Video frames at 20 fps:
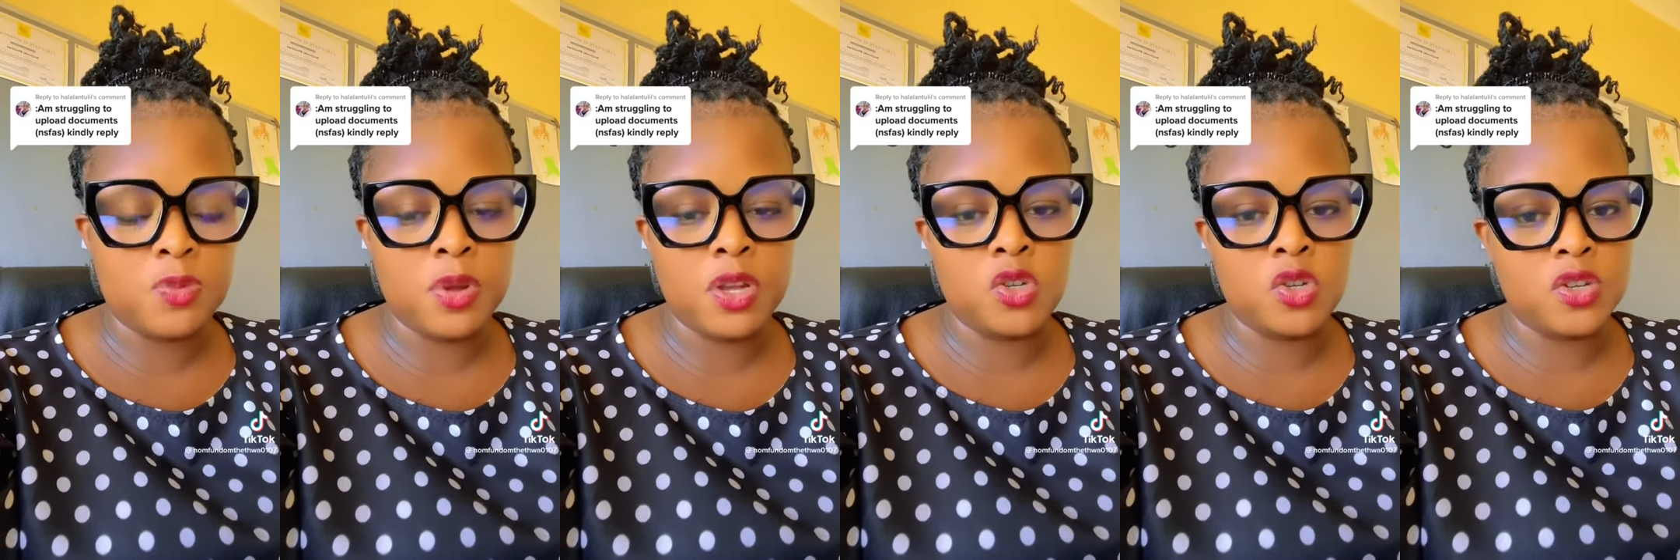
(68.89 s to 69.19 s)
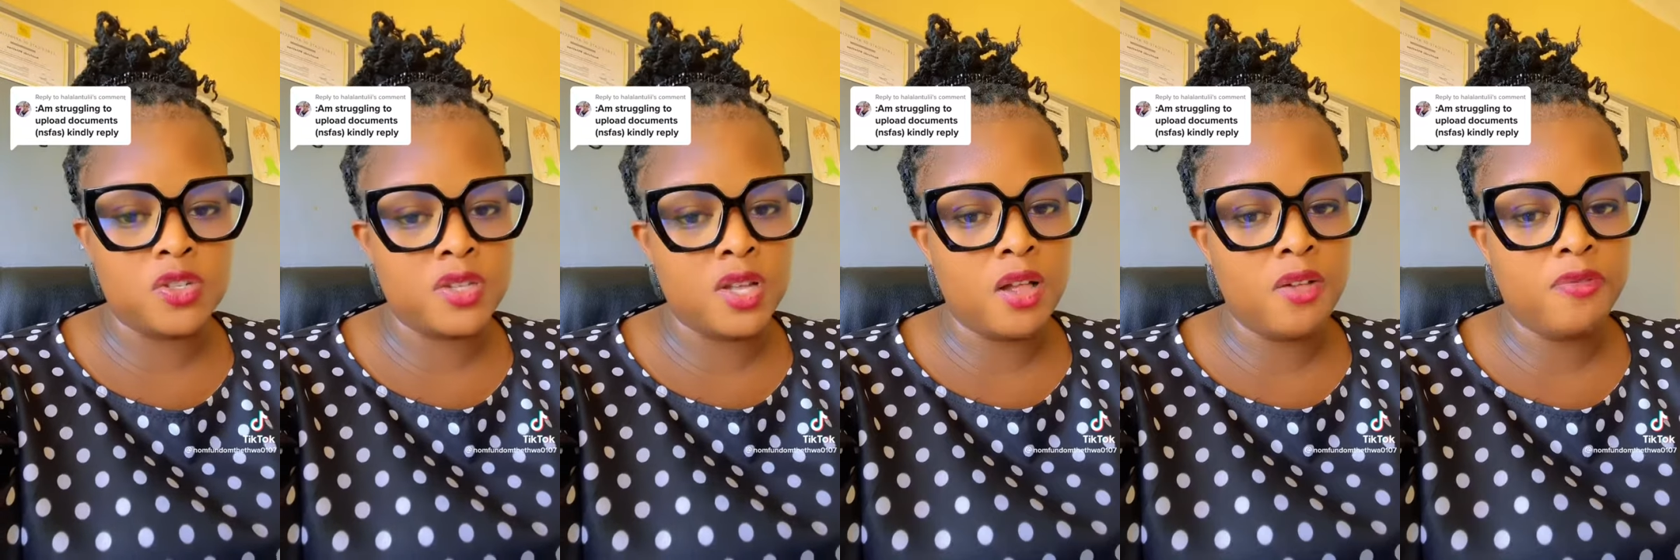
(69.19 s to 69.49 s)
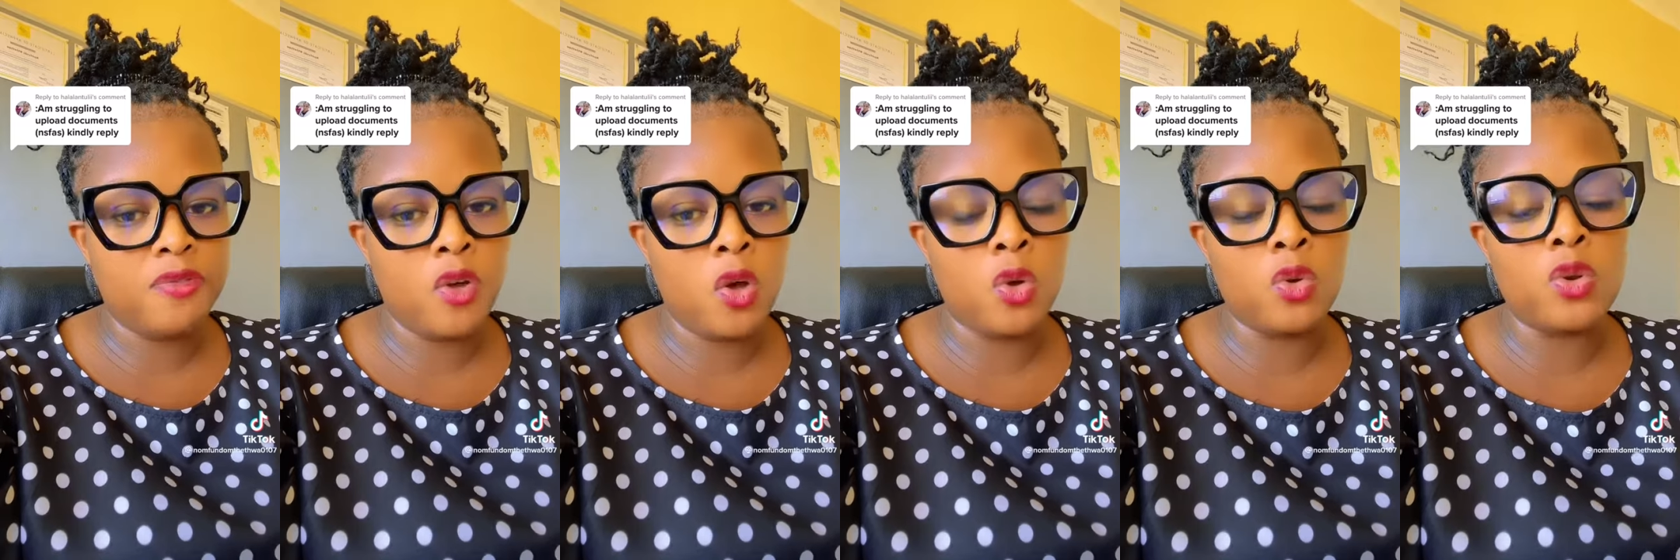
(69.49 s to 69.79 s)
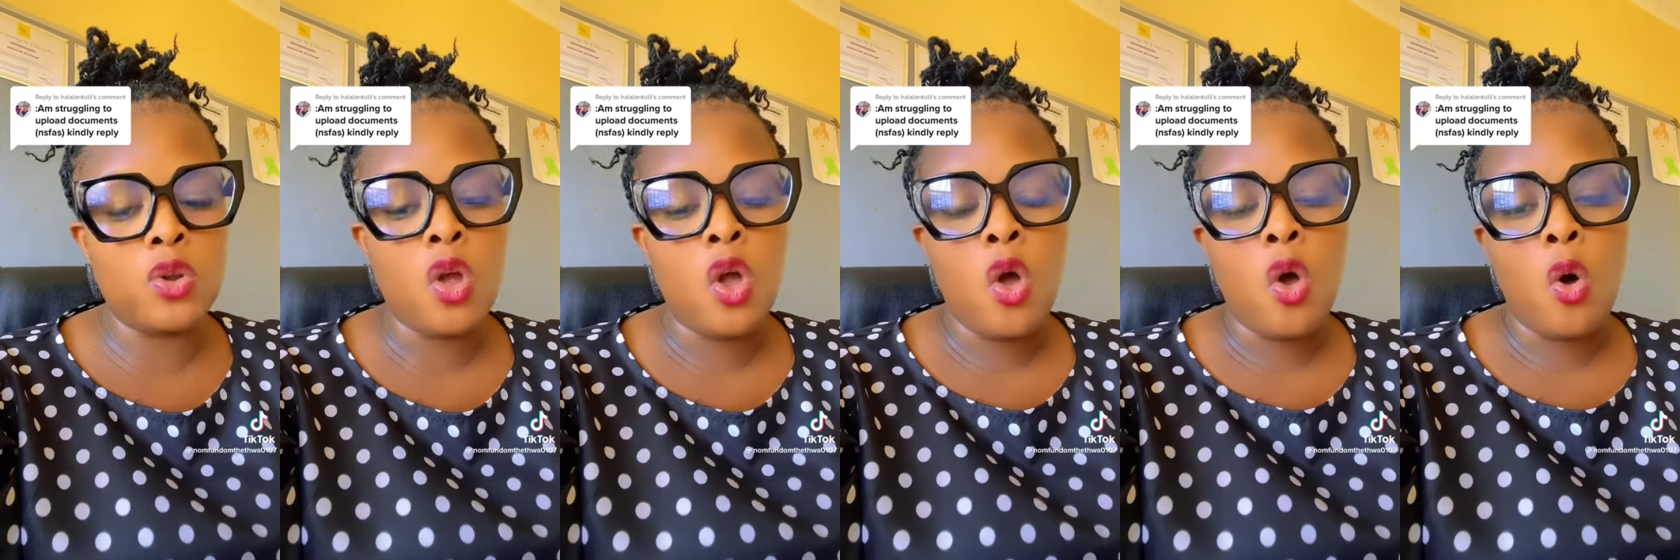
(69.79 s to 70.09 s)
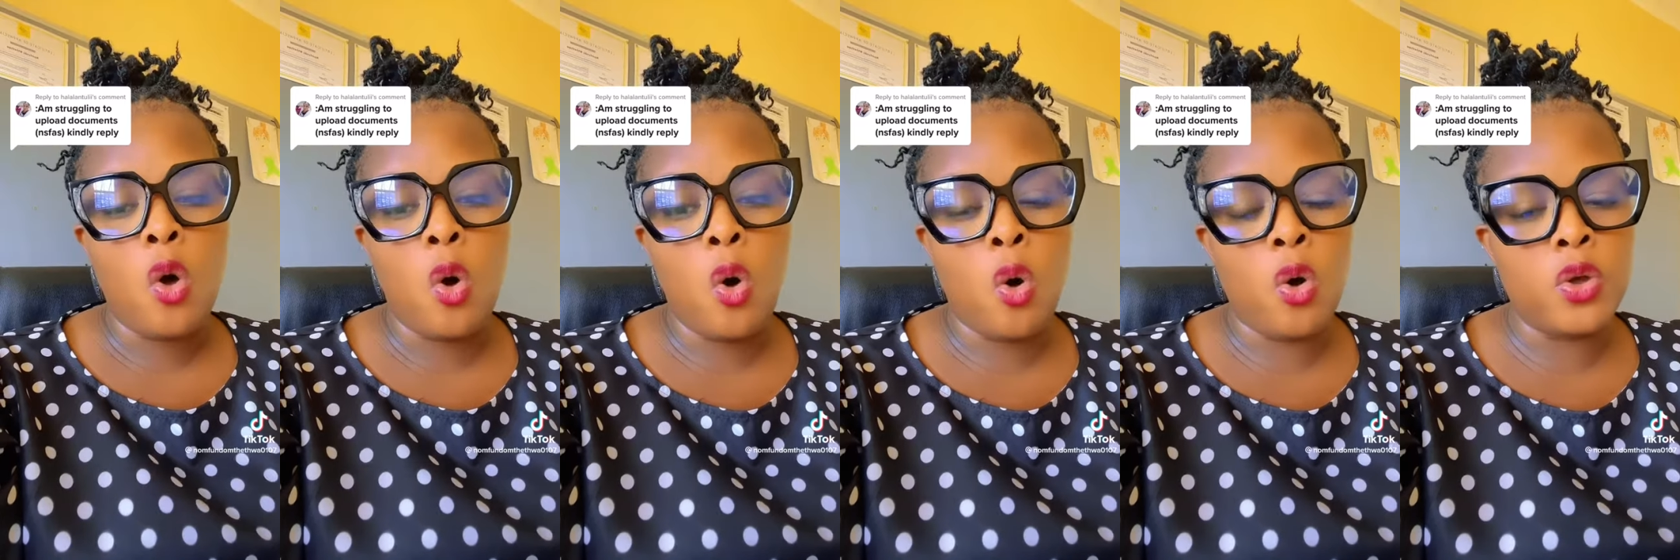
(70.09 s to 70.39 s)
be it your cell phone
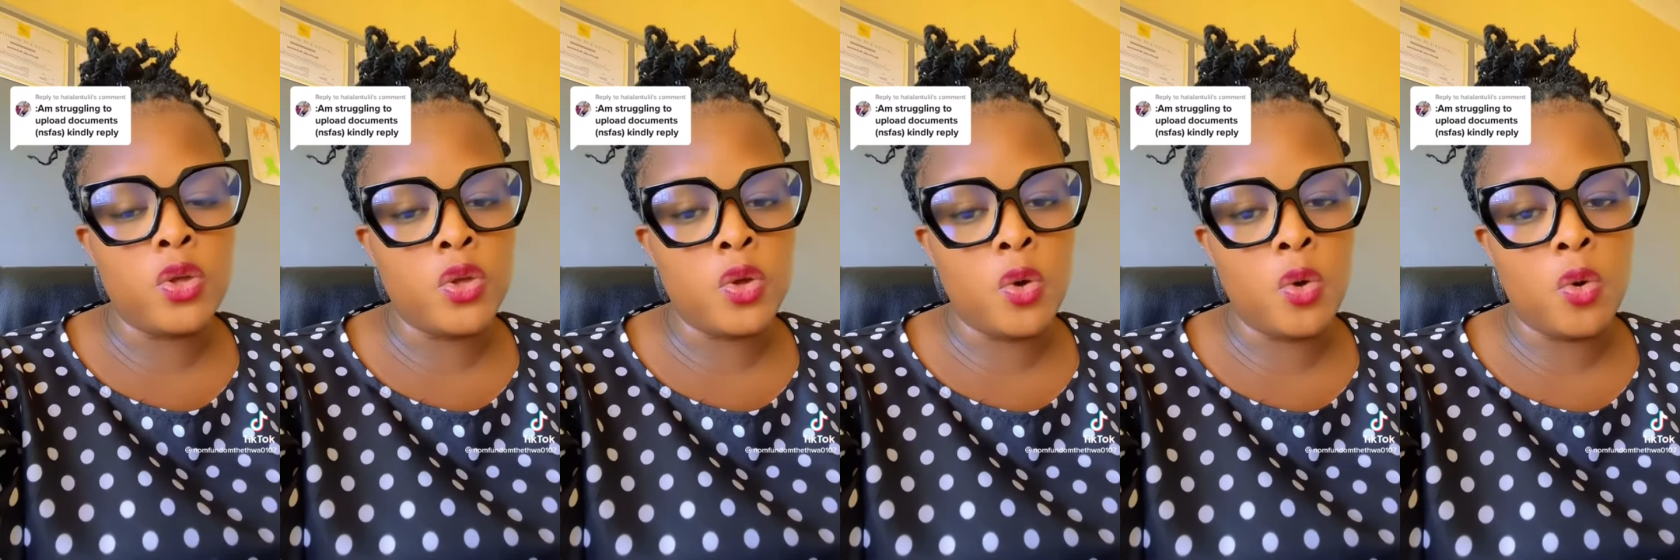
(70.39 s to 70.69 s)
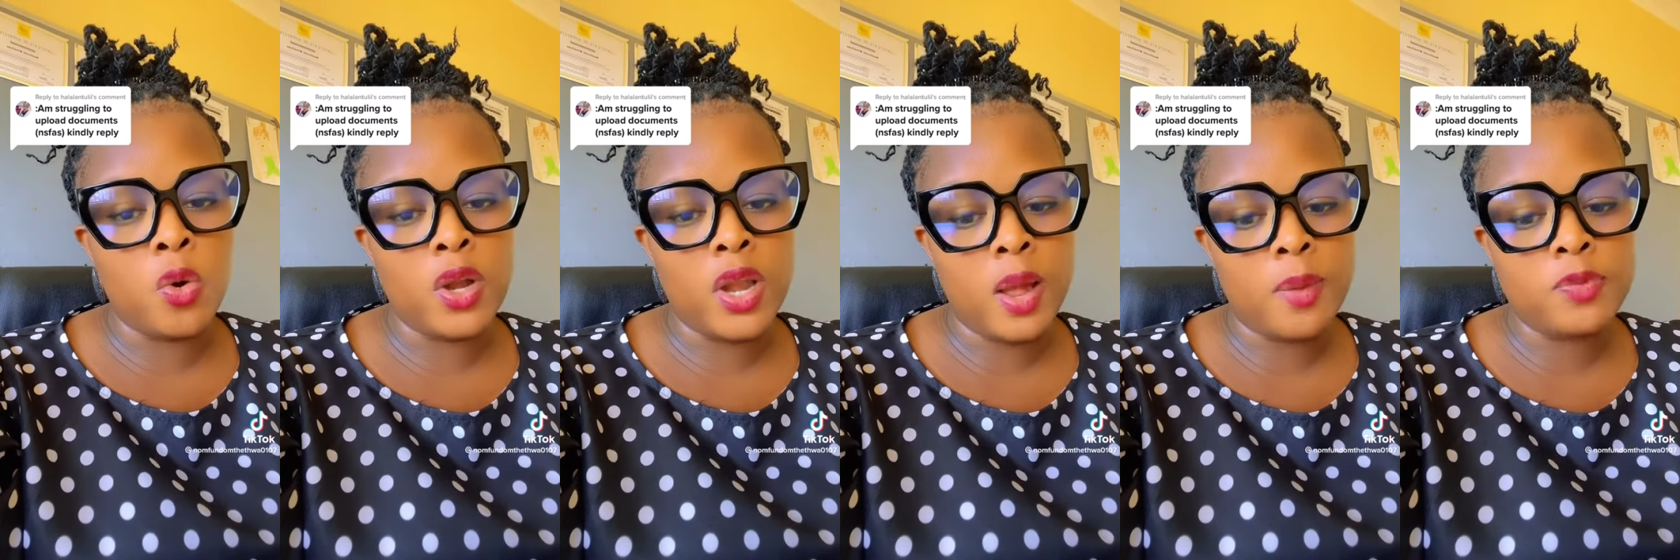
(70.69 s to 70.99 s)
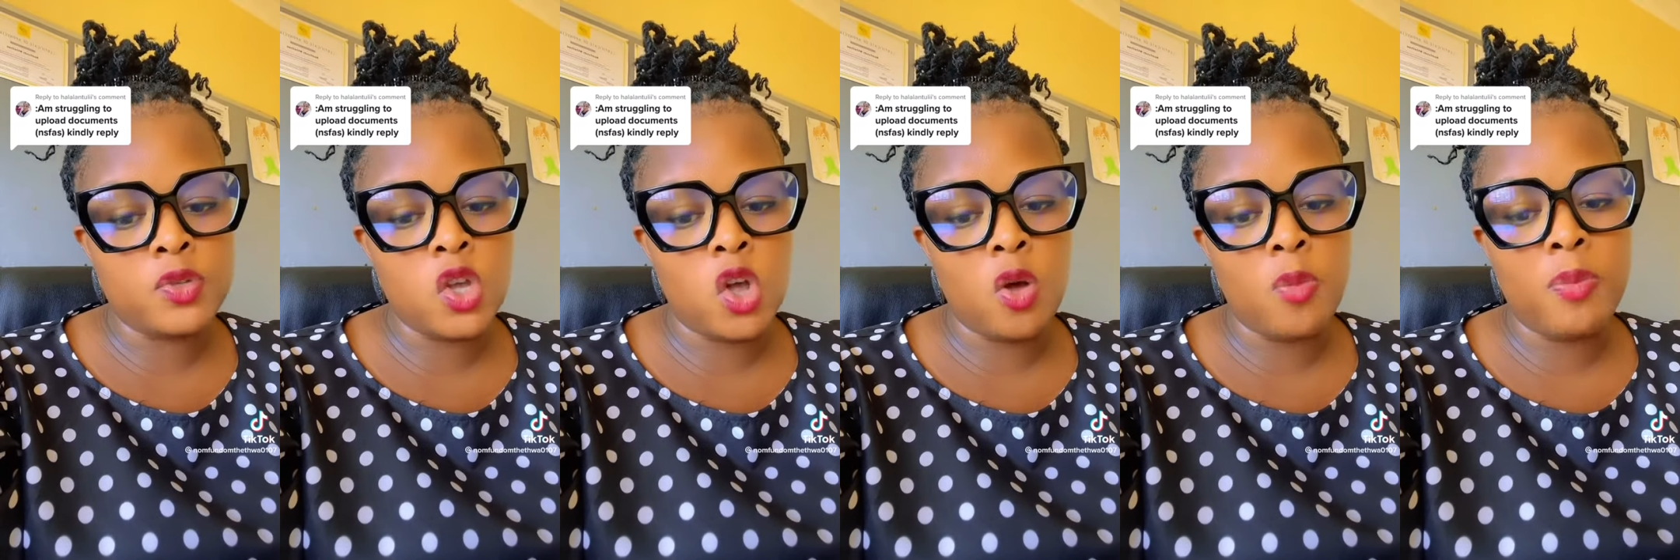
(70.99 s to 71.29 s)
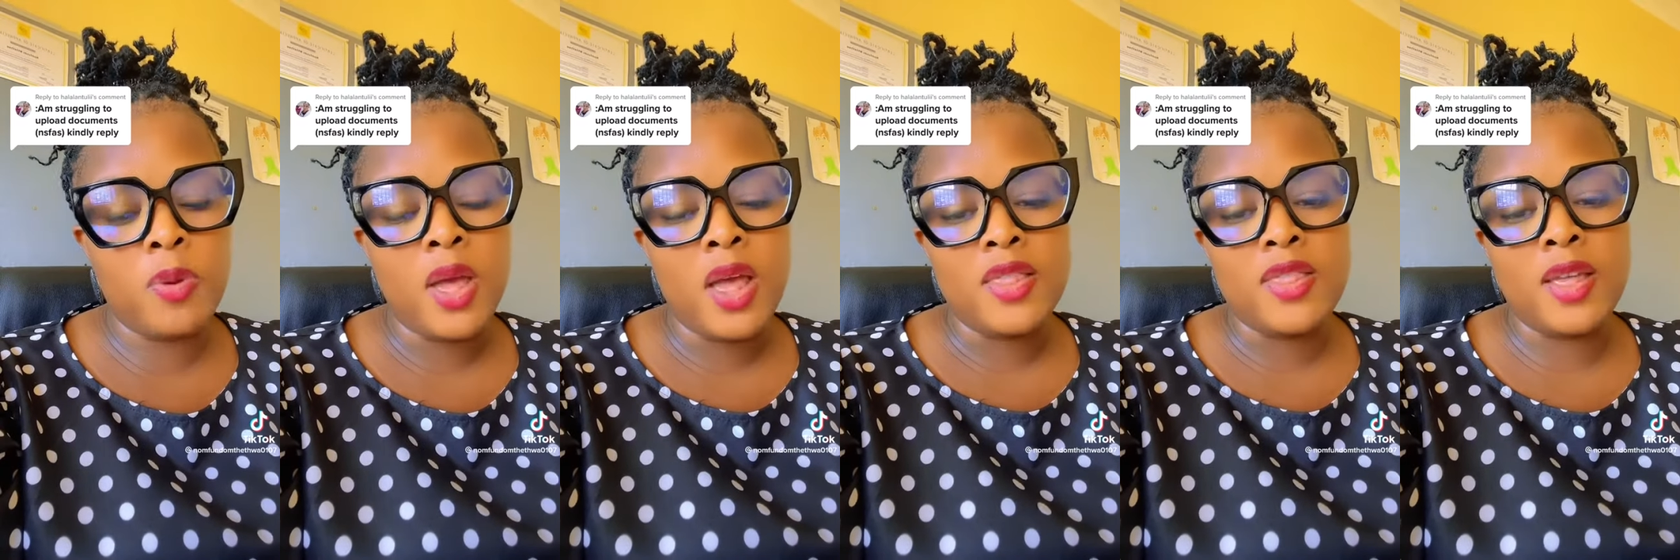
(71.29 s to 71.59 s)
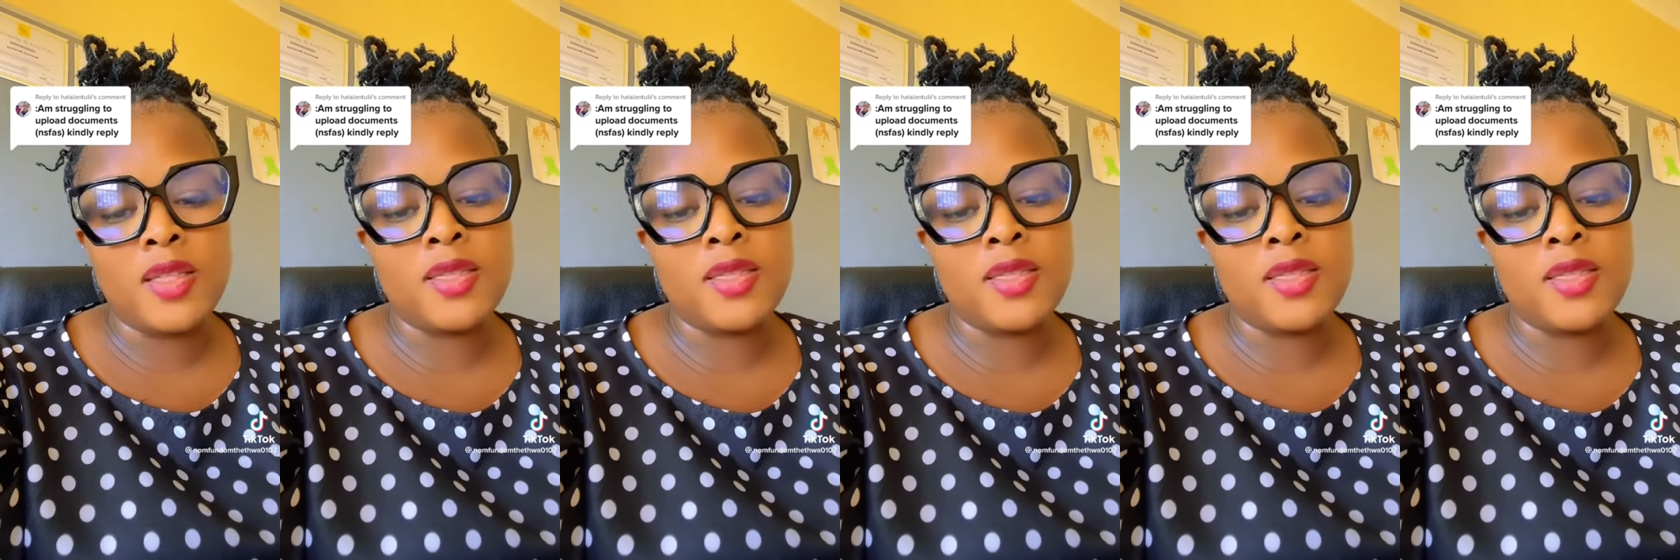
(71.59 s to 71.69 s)
or your laptop,